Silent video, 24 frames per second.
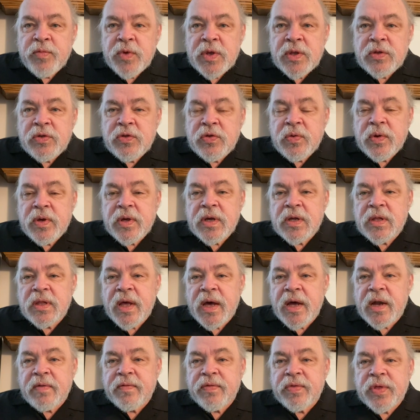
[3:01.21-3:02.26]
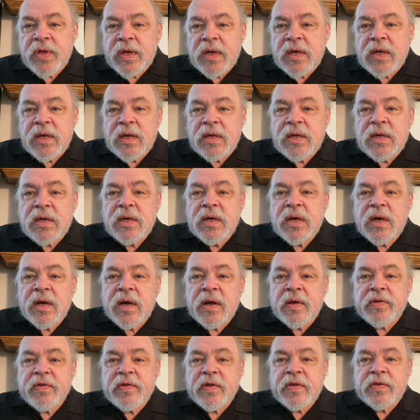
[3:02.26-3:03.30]
been doing a lot of thinking
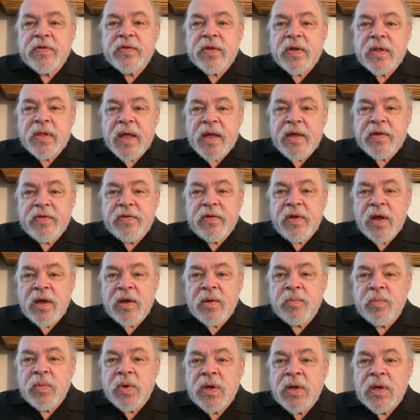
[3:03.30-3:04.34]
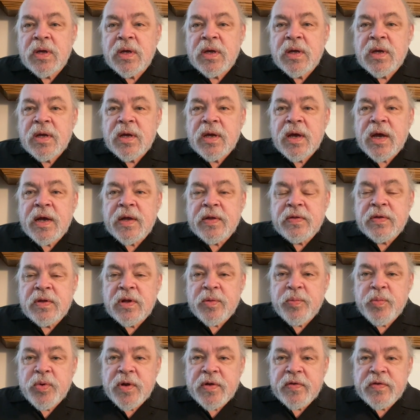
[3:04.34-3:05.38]
since the last time I did a
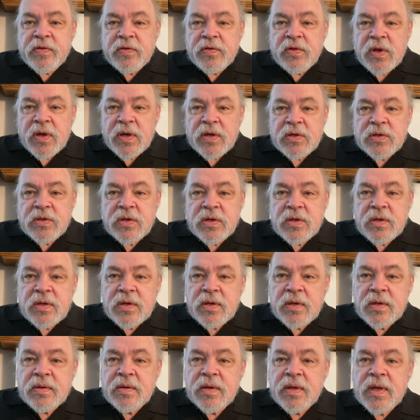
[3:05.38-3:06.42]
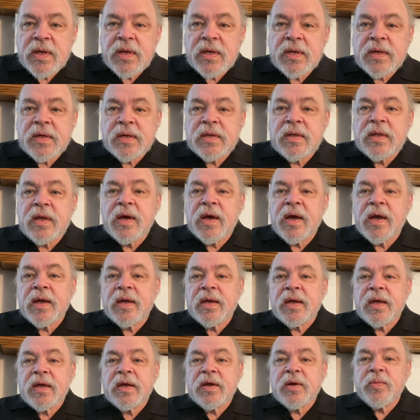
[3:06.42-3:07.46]
presentation, and I
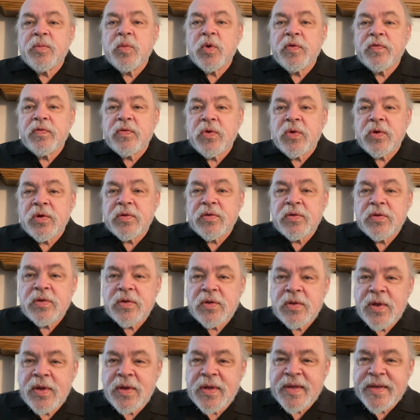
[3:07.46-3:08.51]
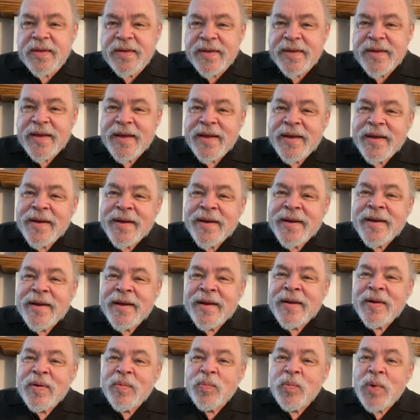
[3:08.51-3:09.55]
am, of course,
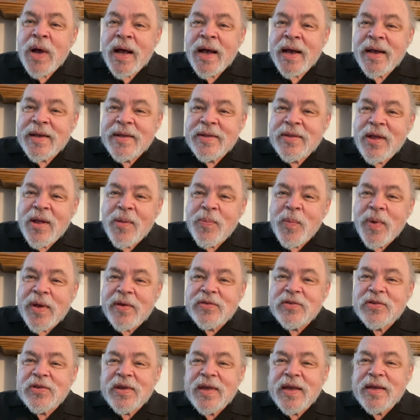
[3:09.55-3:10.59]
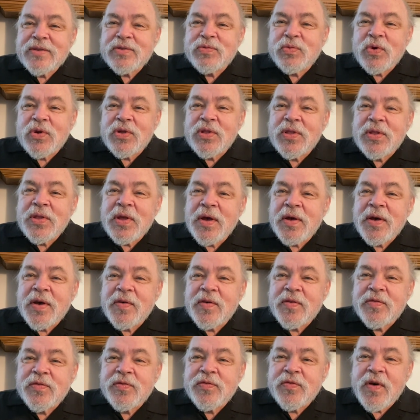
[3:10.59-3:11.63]
behind on my schedule
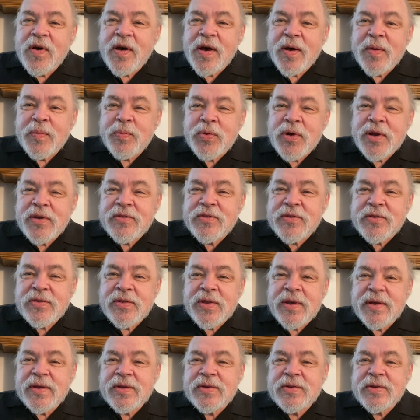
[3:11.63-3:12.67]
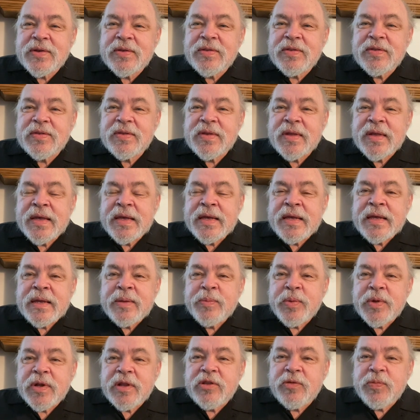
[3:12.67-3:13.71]
of presentations,
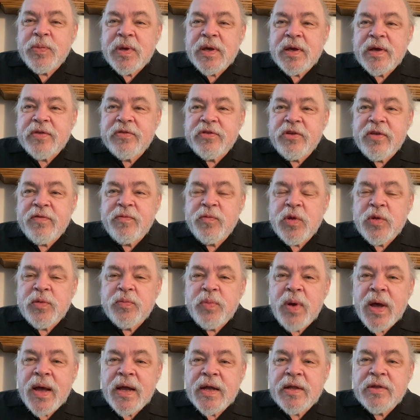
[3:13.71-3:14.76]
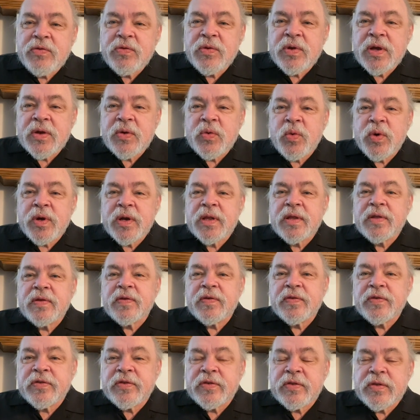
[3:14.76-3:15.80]
but it's because I've been pondering what it
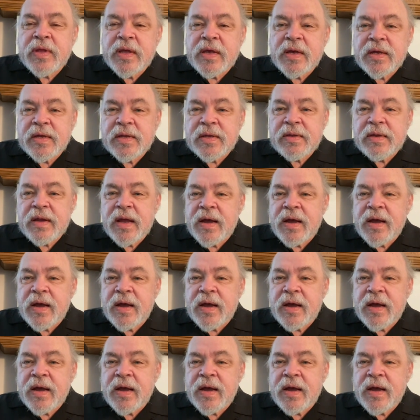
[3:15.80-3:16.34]
is that